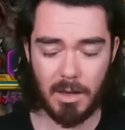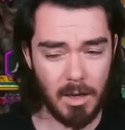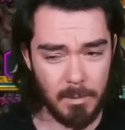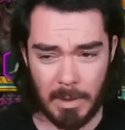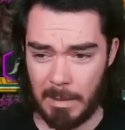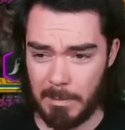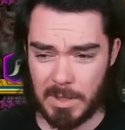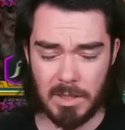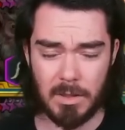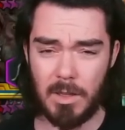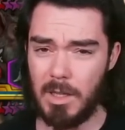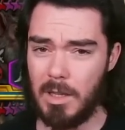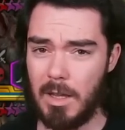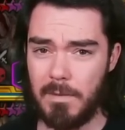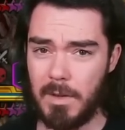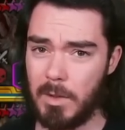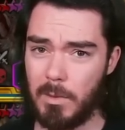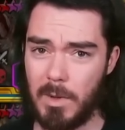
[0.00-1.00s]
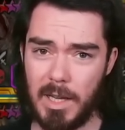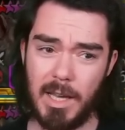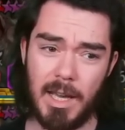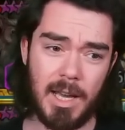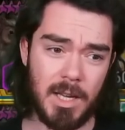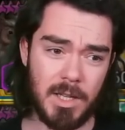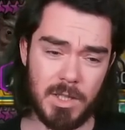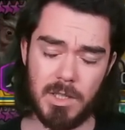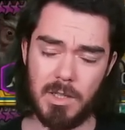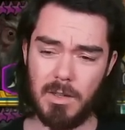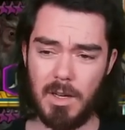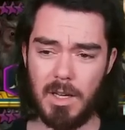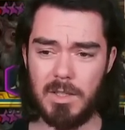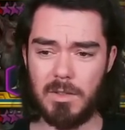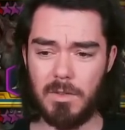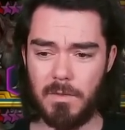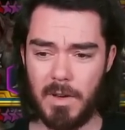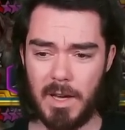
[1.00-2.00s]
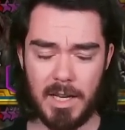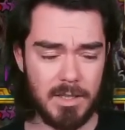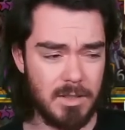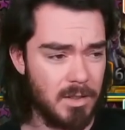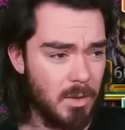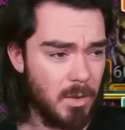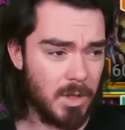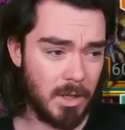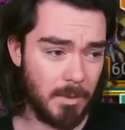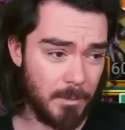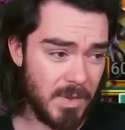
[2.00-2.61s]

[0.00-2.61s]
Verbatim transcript: I'm absolutely loving Ragash as a fast nuker.